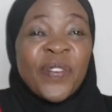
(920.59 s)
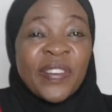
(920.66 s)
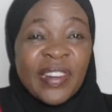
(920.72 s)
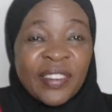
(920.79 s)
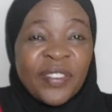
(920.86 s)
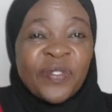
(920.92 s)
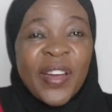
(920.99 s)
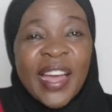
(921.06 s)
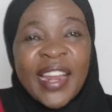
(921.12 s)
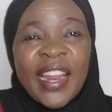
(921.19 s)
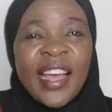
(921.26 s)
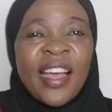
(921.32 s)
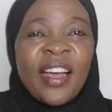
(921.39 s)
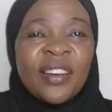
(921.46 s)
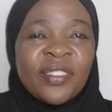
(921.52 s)

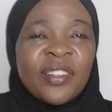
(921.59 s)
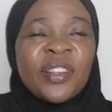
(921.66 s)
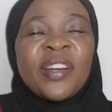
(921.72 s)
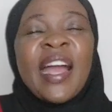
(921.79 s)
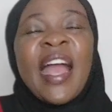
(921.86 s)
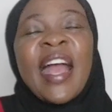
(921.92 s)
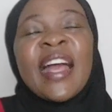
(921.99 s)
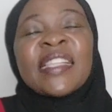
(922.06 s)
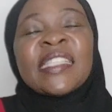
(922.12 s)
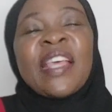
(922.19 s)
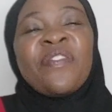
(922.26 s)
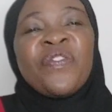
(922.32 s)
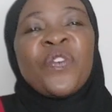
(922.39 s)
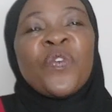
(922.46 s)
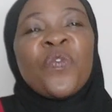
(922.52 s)
Unwana Udoh has a
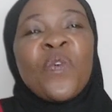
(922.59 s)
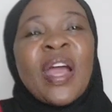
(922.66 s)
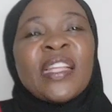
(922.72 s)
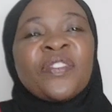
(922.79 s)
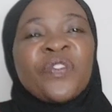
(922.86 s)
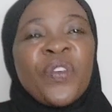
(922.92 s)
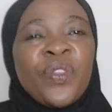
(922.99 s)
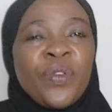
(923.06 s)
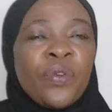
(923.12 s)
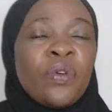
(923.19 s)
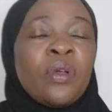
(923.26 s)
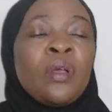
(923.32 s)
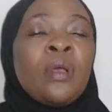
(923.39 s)
few words for you.